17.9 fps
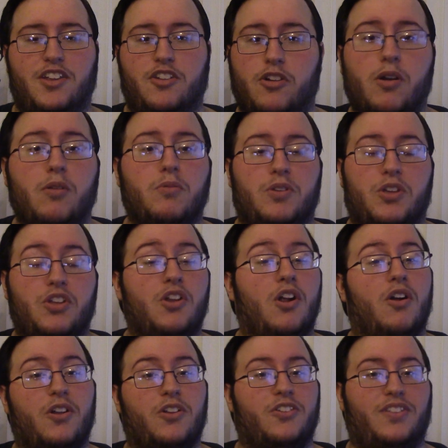You don't, you
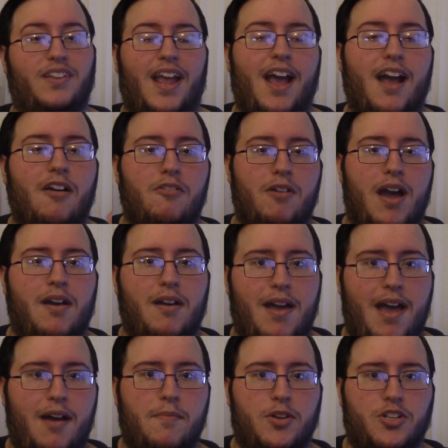don't understand how,
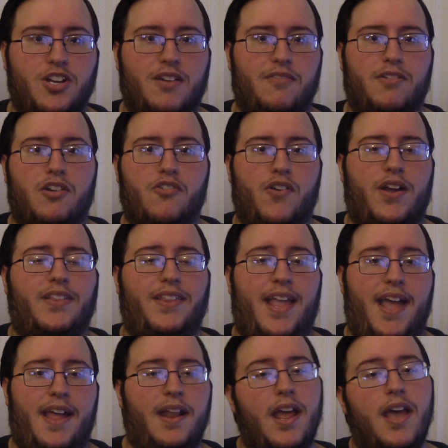how much I regret
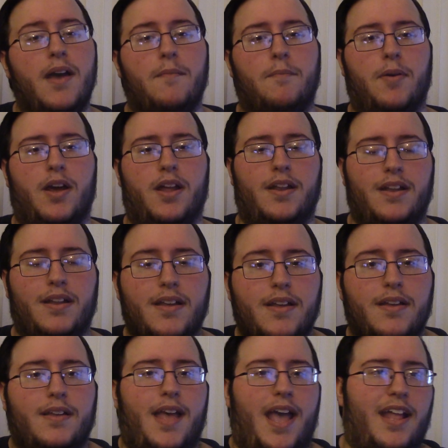that. But
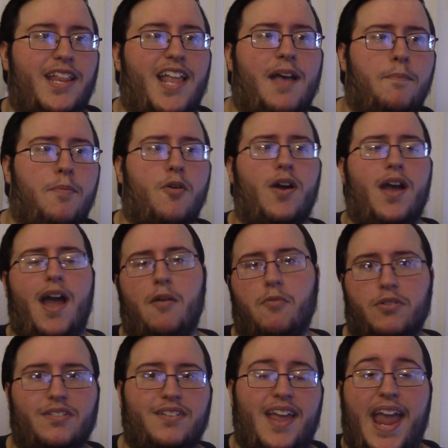at that point, I
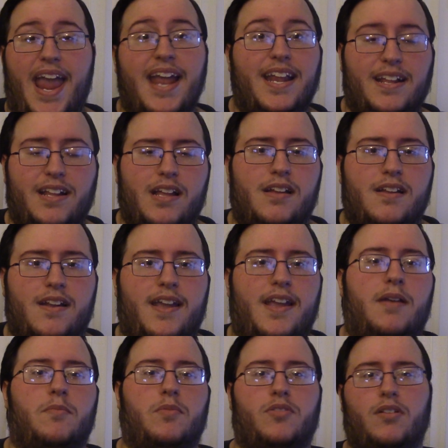wasn't hating
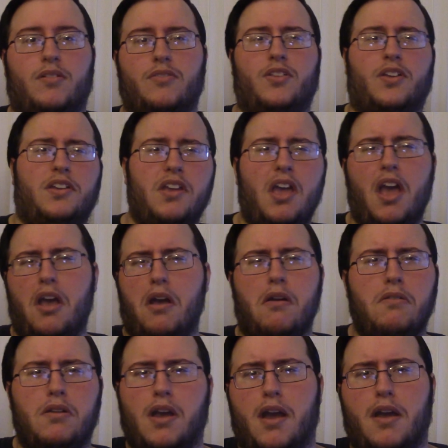99 Gamer, so I was like, yeah,
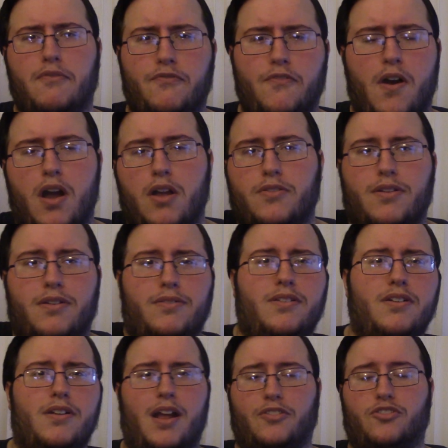okay, fine, you're,
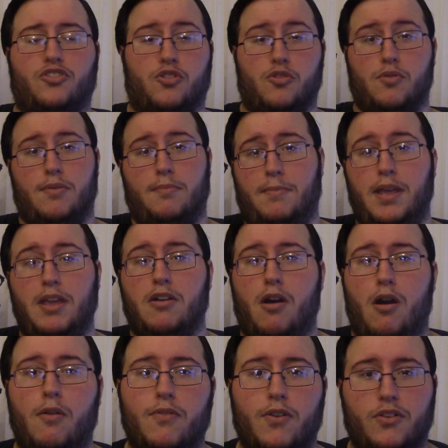you're not screwing me
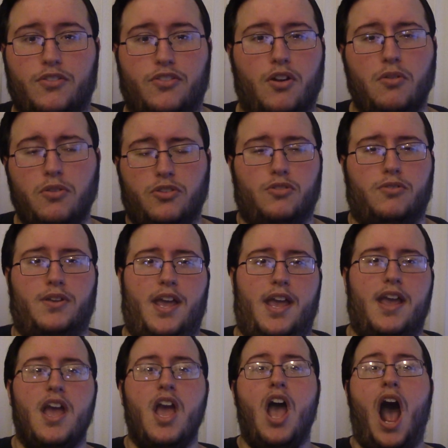over, so it's
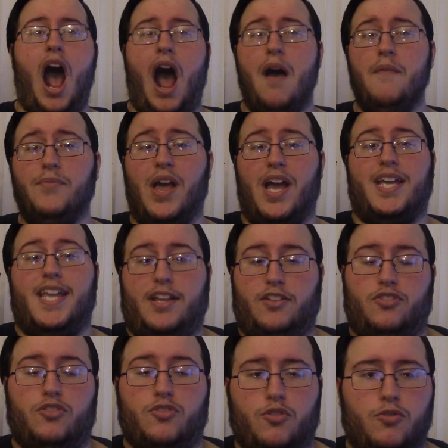okay. I'm not
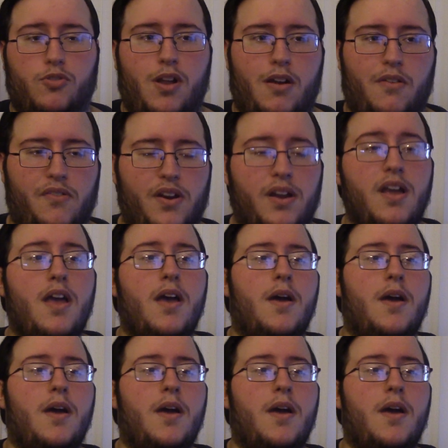getting screwed over.